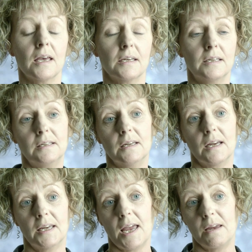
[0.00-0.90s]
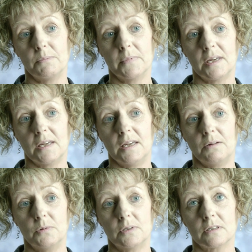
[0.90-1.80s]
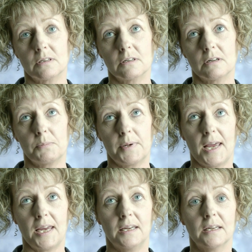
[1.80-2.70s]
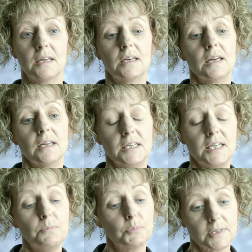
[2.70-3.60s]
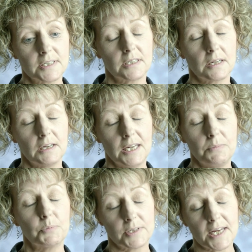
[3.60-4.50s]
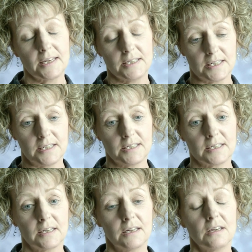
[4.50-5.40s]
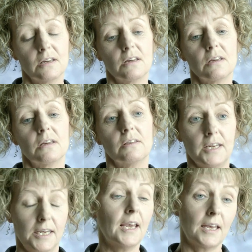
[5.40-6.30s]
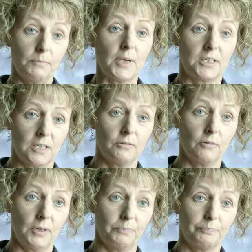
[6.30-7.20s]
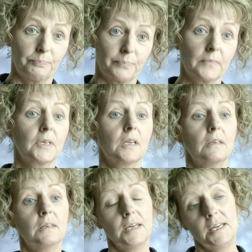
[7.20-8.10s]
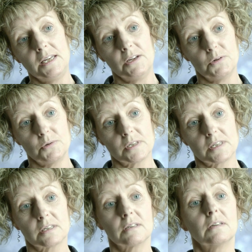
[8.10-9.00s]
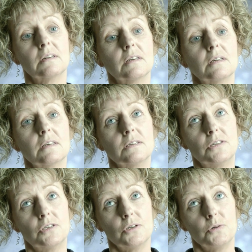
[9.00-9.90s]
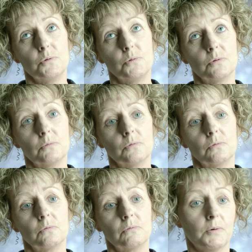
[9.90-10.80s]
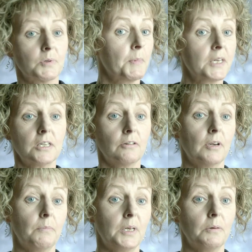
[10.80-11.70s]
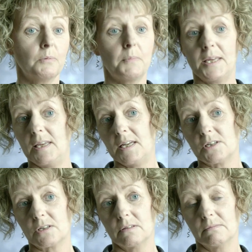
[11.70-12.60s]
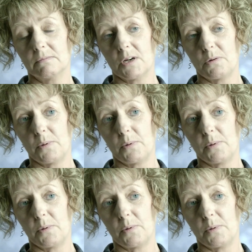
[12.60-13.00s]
had a, a game that he would play, and he pre- he pretended that he had magic cream that he used to. It was magic cream, and it would make the itch go